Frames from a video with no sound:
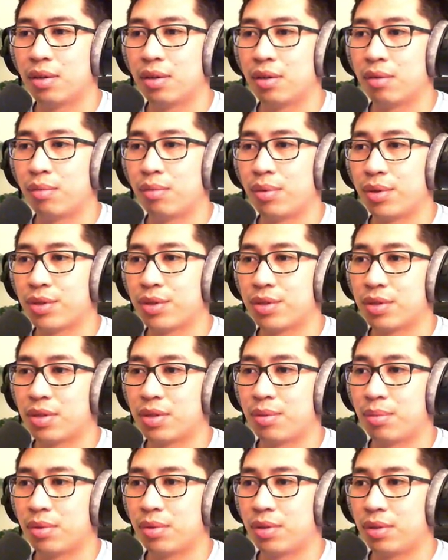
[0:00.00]
which
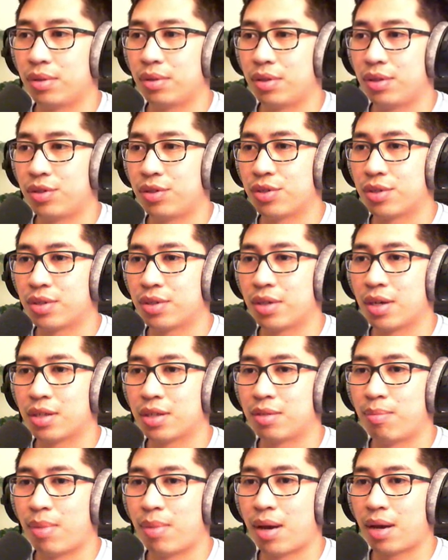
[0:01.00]
similarly just
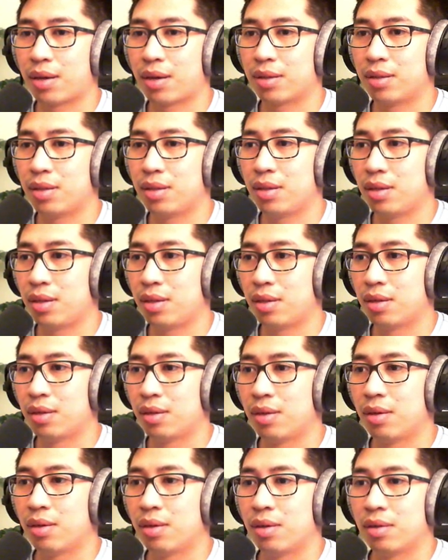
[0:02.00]
gets back the
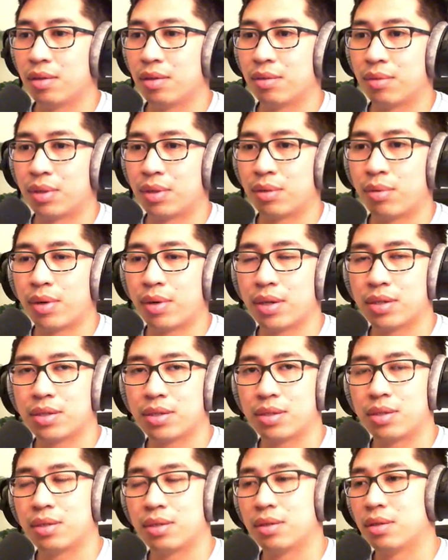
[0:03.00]

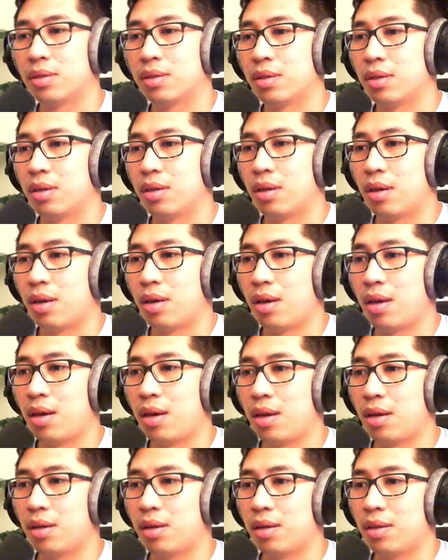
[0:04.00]
request.
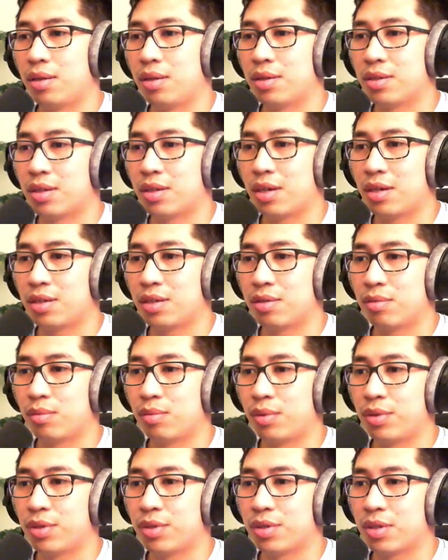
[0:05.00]
And in this case,
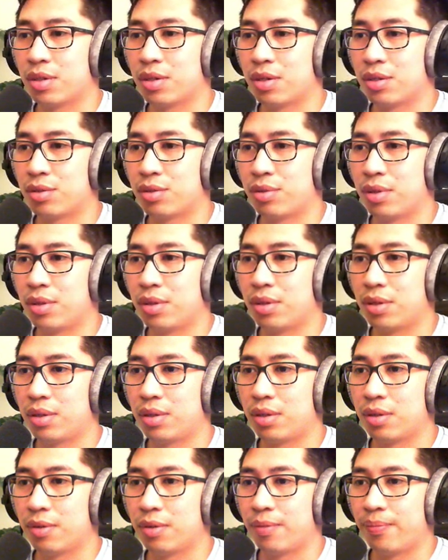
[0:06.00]
we're just going to
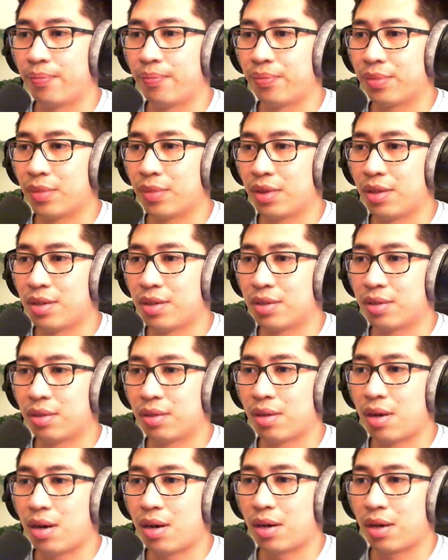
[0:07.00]
trigger this
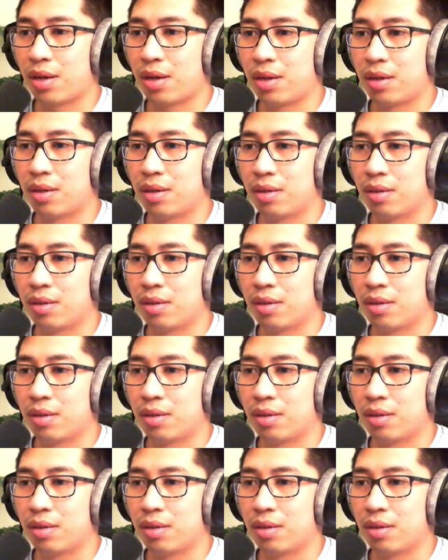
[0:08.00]
login,